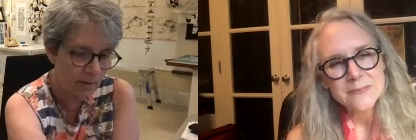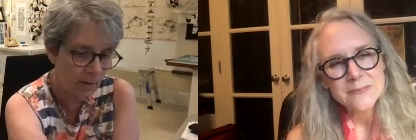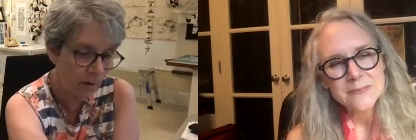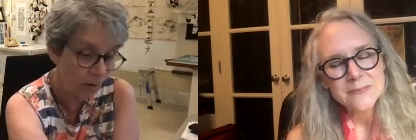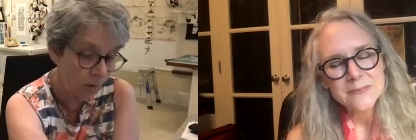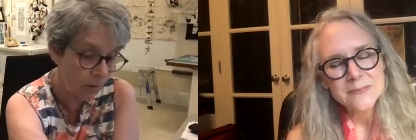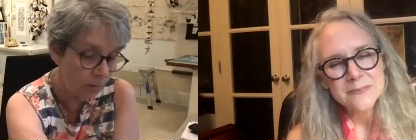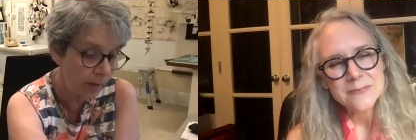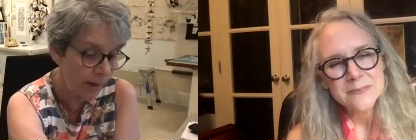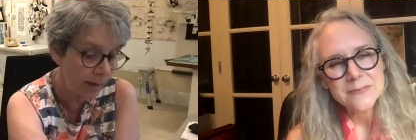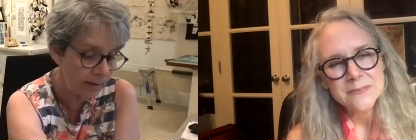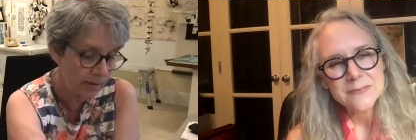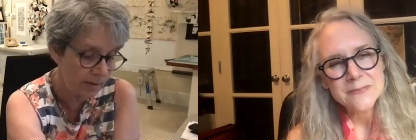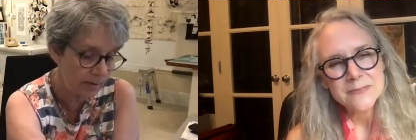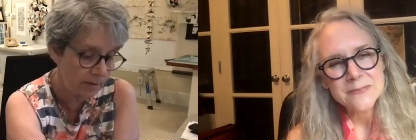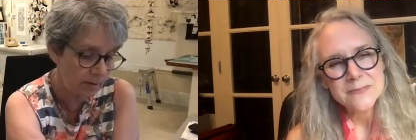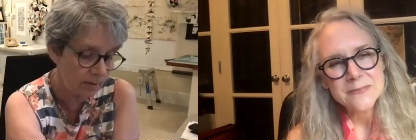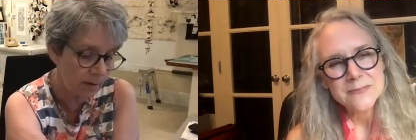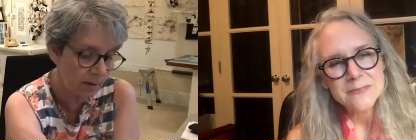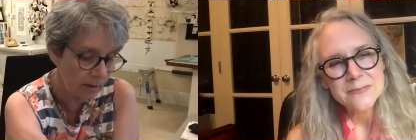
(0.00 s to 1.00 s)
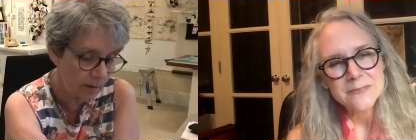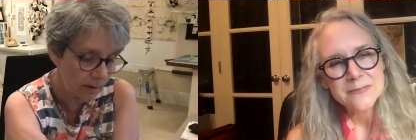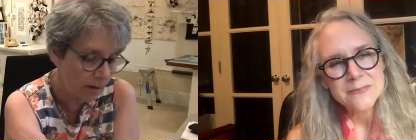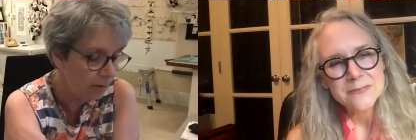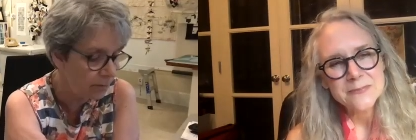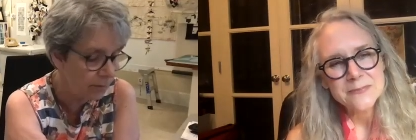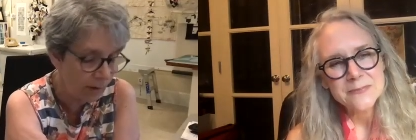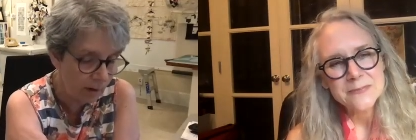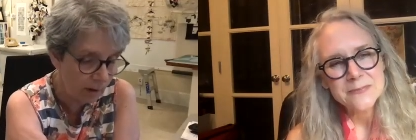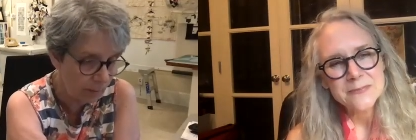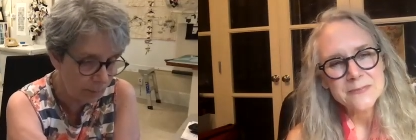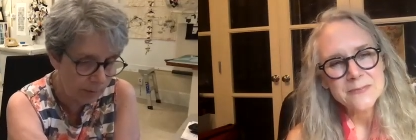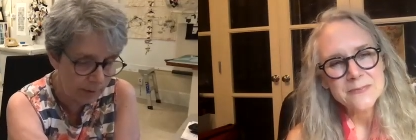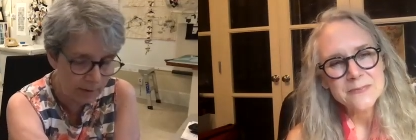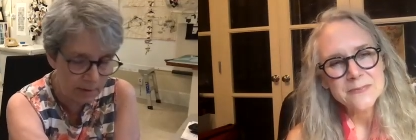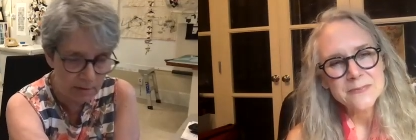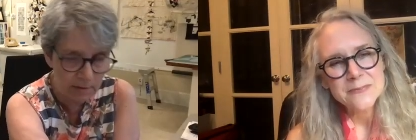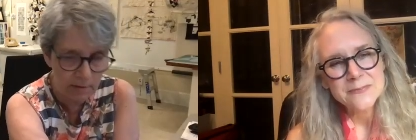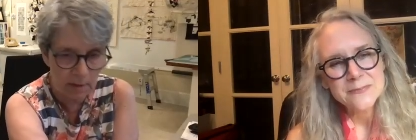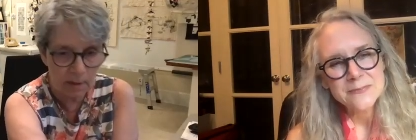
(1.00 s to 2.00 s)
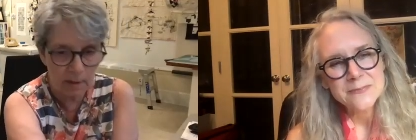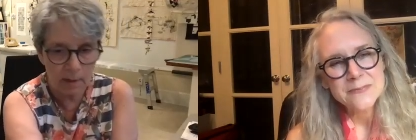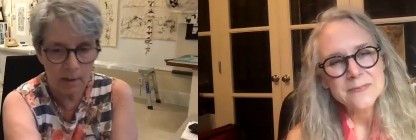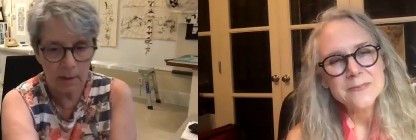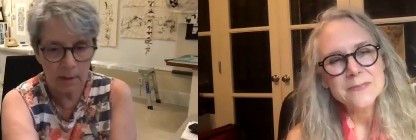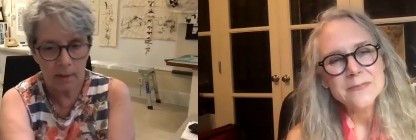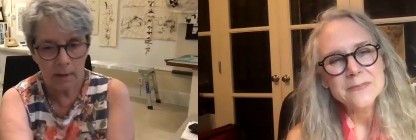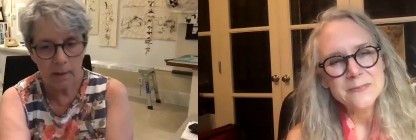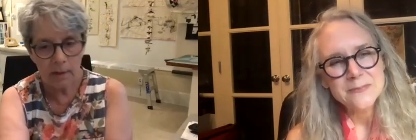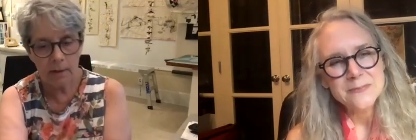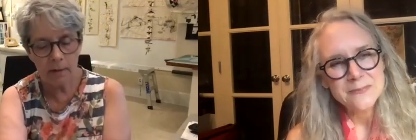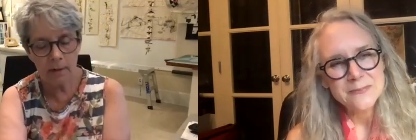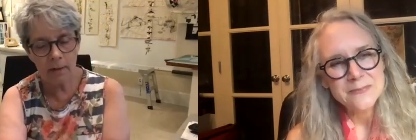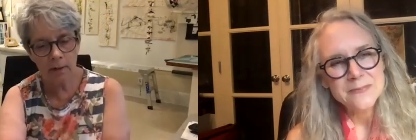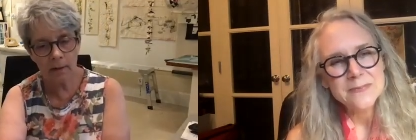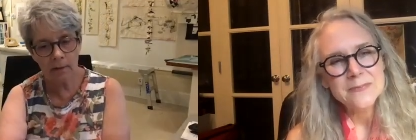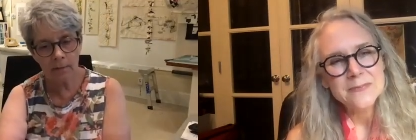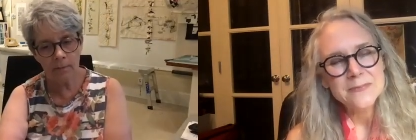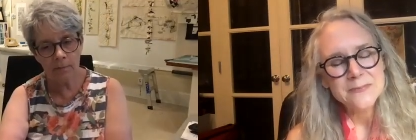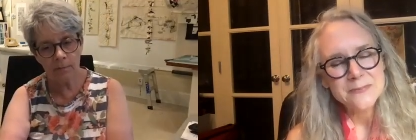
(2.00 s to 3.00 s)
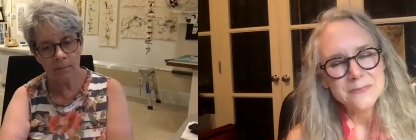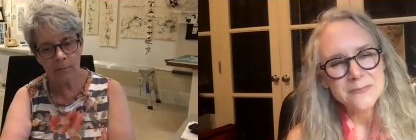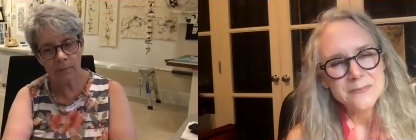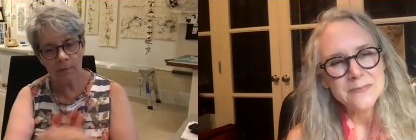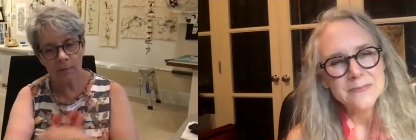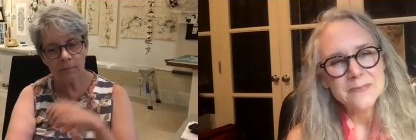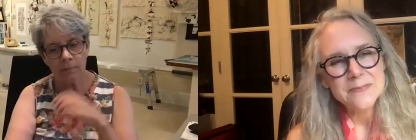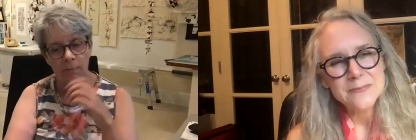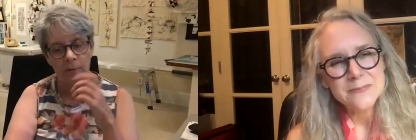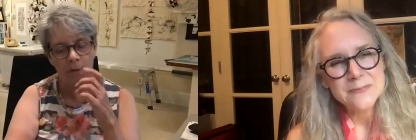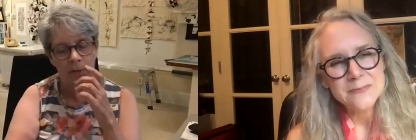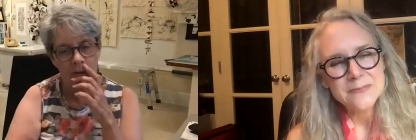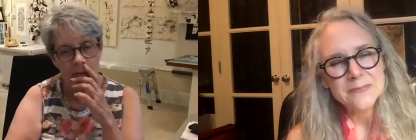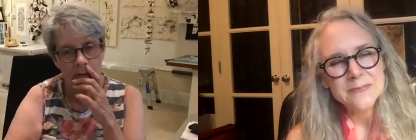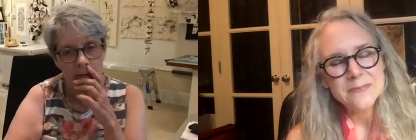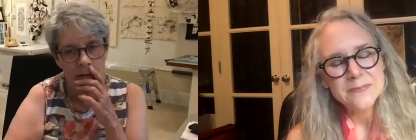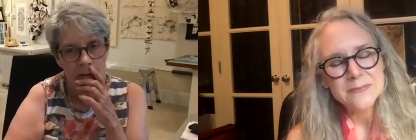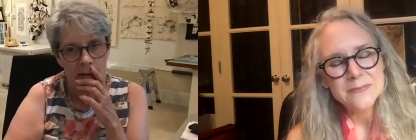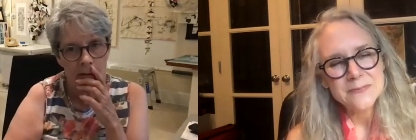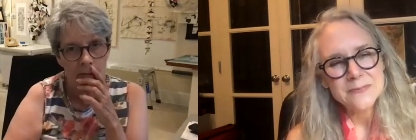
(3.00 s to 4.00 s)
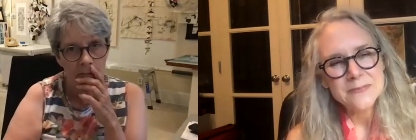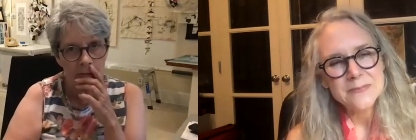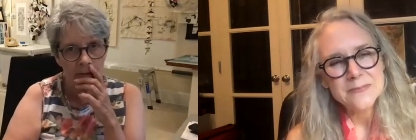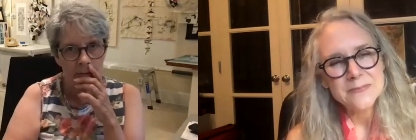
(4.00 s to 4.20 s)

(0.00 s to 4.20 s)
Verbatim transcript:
Speaker 1: oh, that's a Kovarik piece. But